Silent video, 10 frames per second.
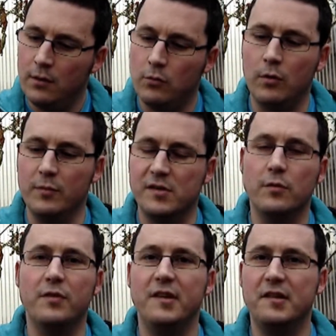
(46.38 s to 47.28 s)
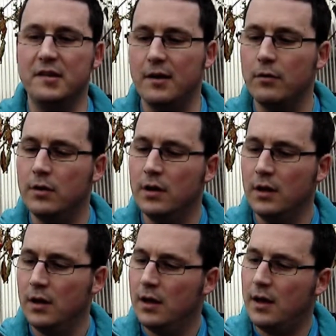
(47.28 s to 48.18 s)
we're on with sauces still,
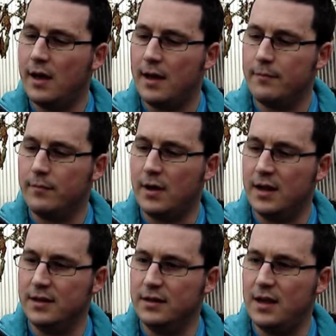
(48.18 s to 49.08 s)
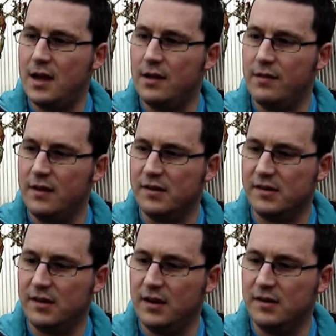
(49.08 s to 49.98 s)
and yeah,
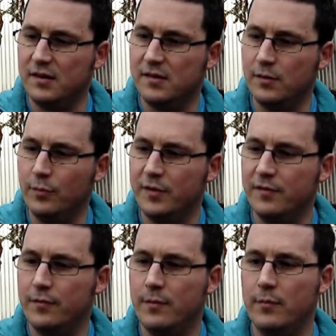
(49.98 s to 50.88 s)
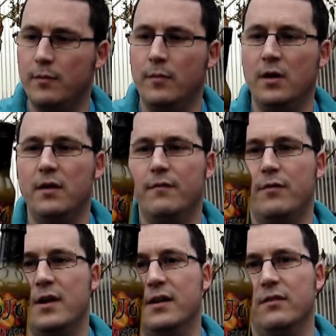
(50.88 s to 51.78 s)
this is a sauce from my
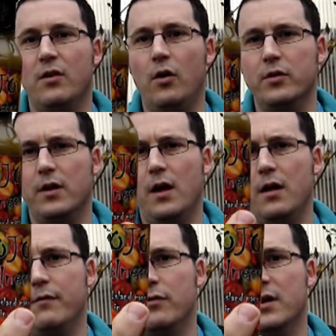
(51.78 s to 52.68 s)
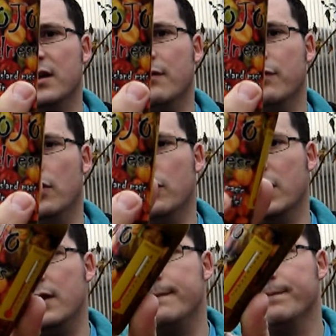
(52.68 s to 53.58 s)
friend Todd over in
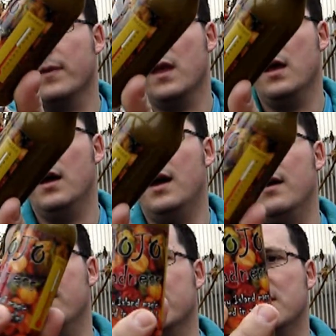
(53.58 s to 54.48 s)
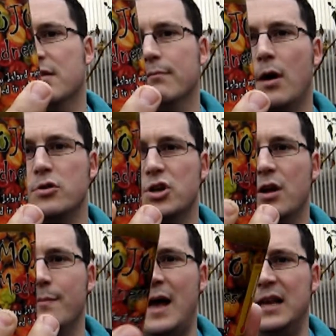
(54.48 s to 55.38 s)
Florida. This is
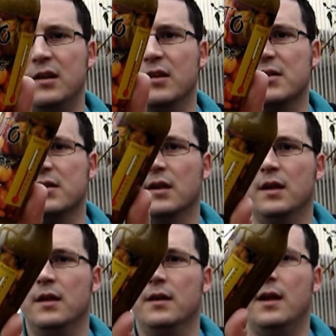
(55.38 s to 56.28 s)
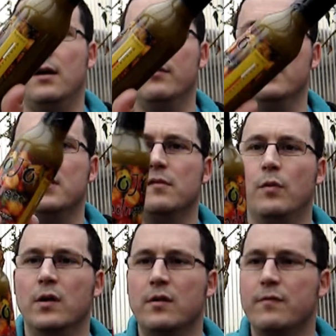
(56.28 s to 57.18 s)
Mojo Madness. Now this is
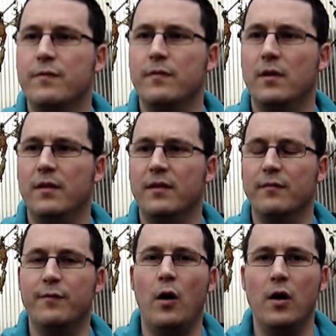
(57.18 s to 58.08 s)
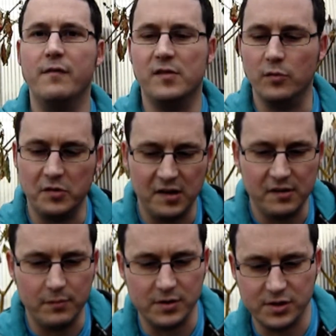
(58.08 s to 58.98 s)
one of, I think, 5
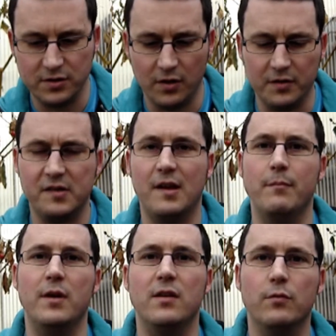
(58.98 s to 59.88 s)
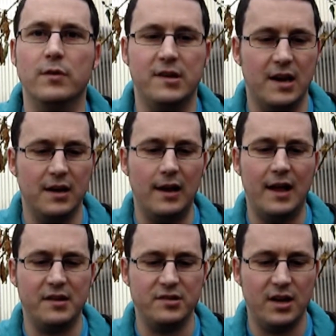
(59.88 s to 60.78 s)
sauces which Todd sent me towards the end of
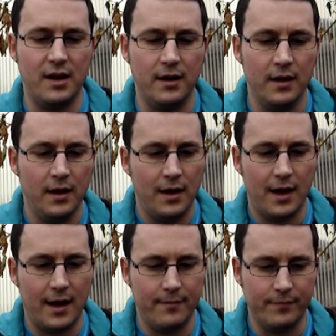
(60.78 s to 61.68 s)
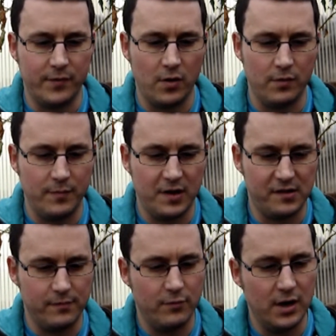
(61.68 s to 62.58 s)
last year. Todd
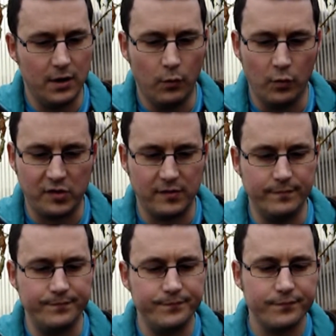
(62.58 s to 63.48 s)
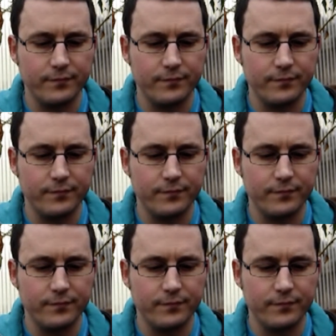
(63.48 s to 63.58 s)
makes some really awesome